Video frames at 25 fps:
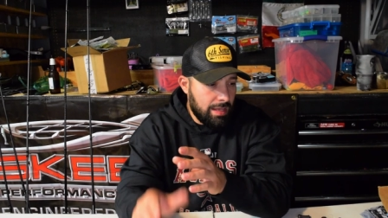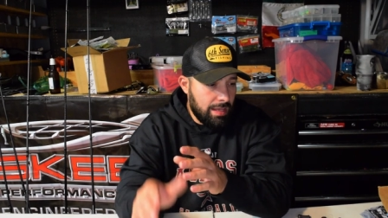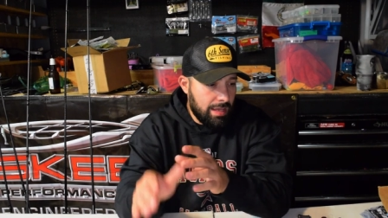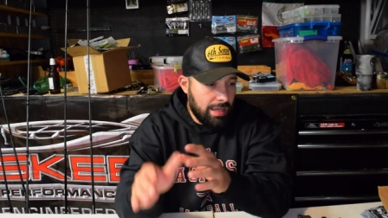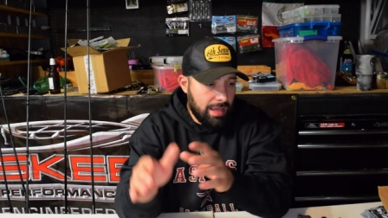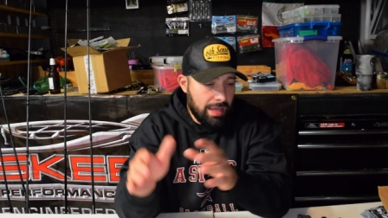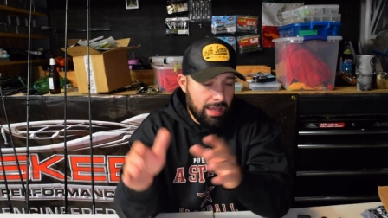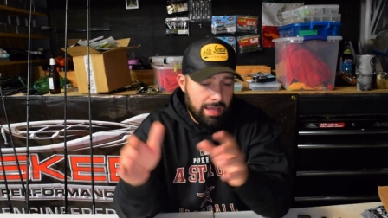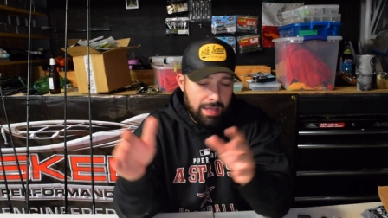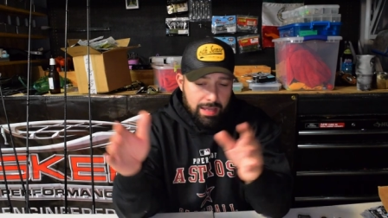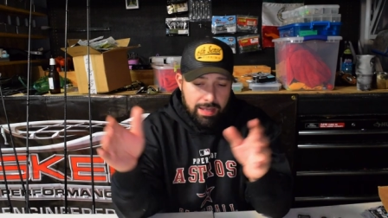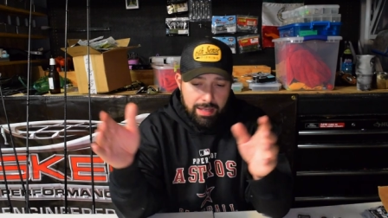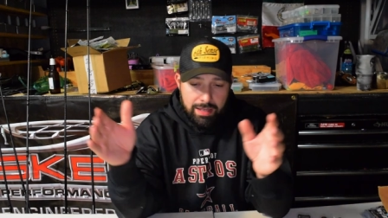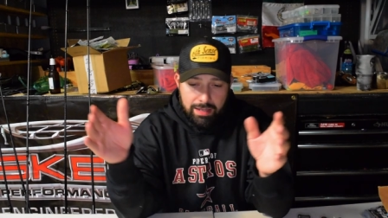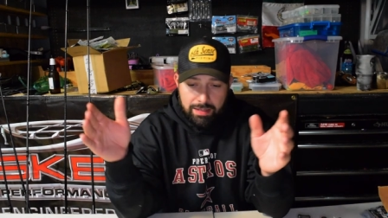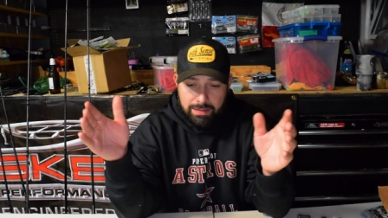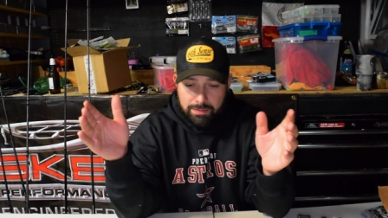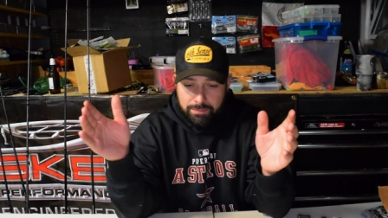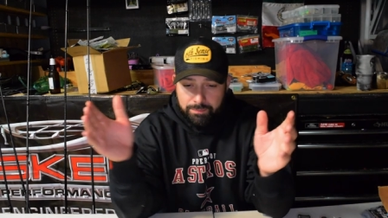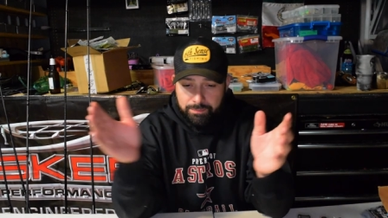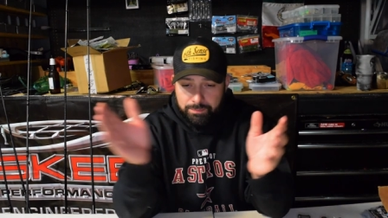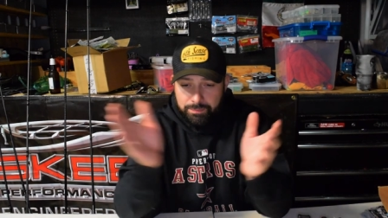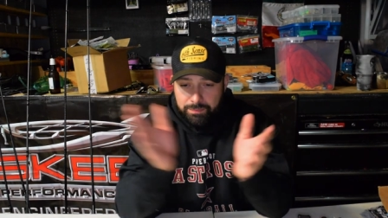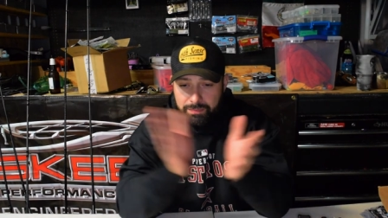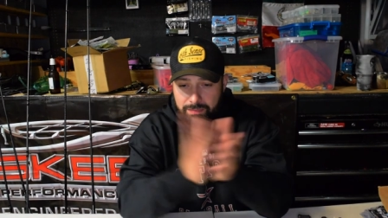And
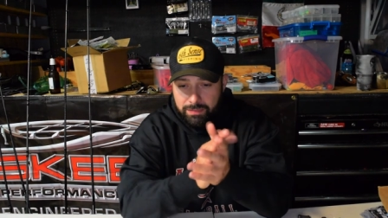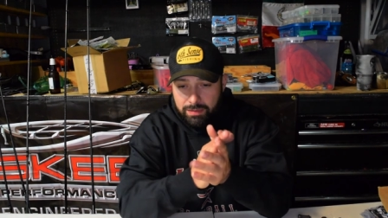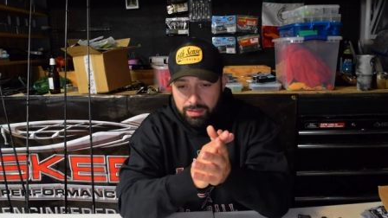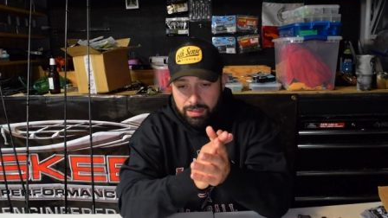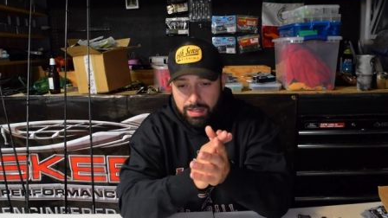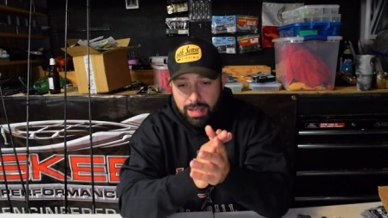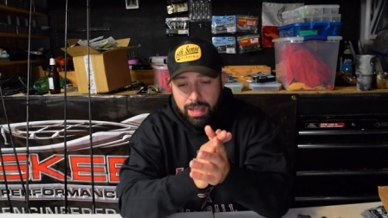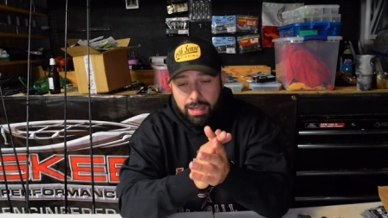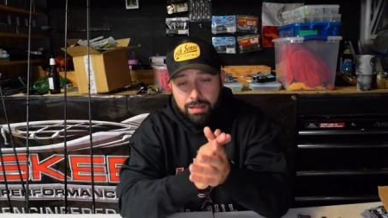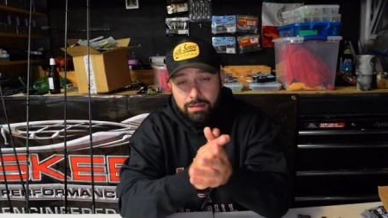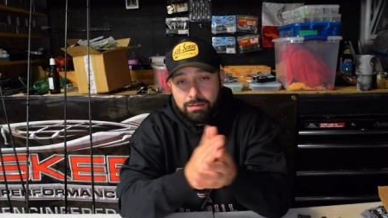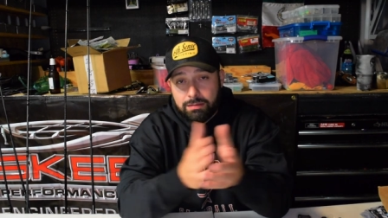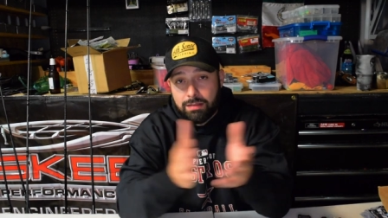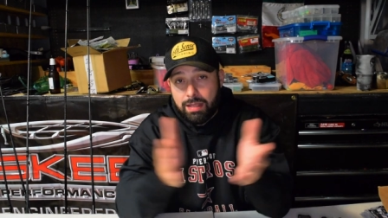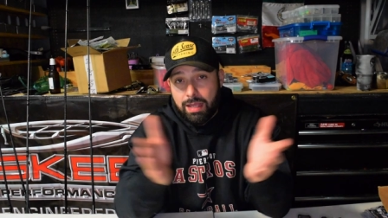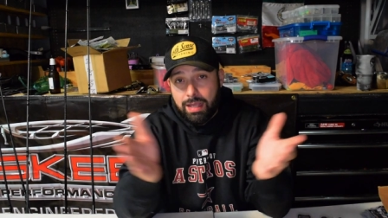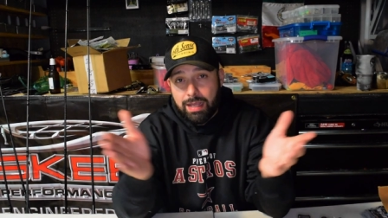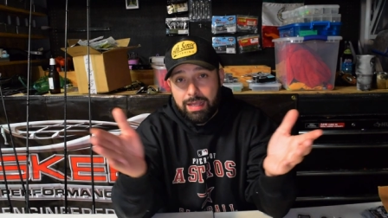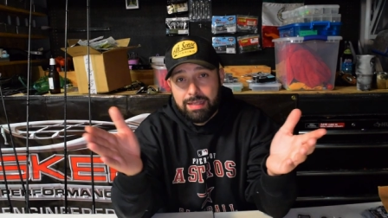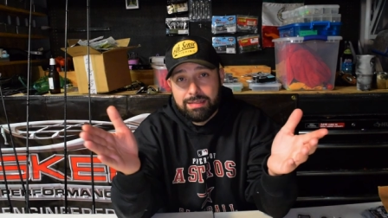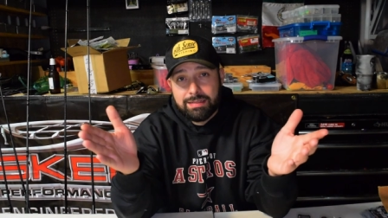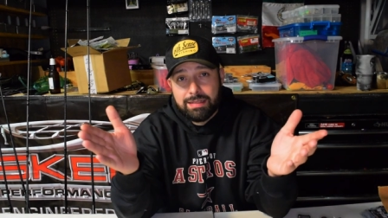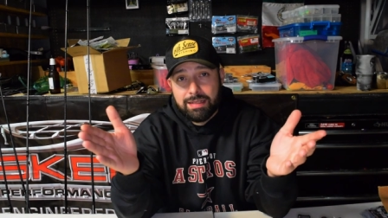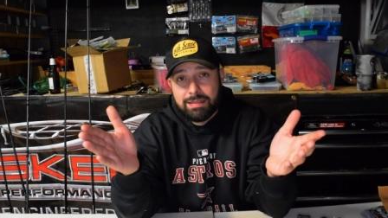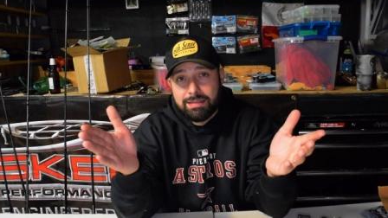yeah, I
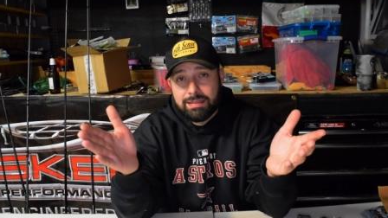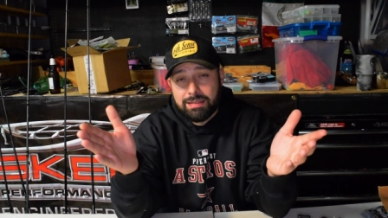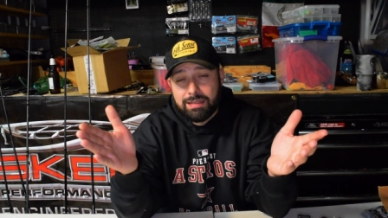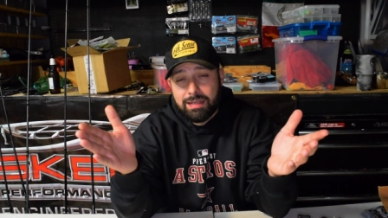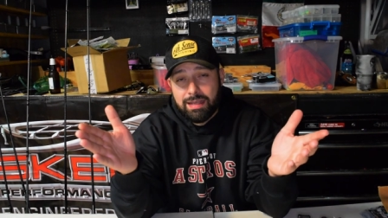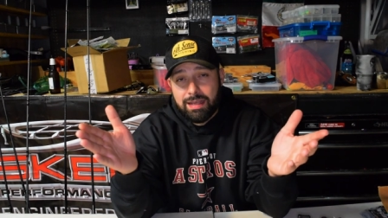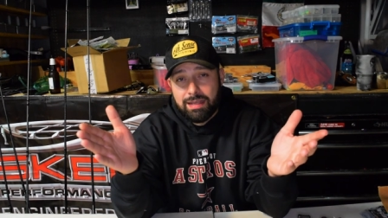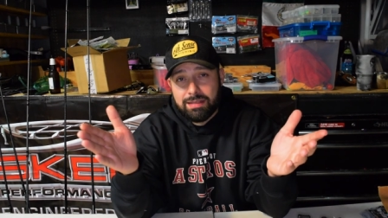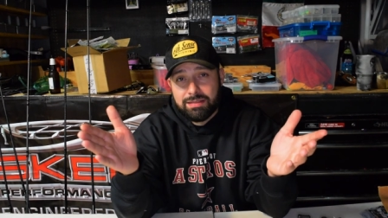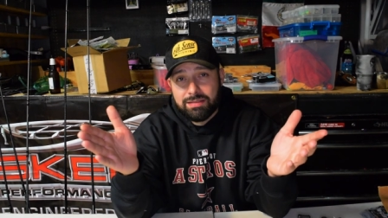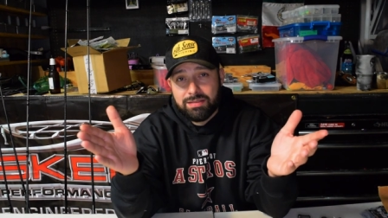guess that's it, guys.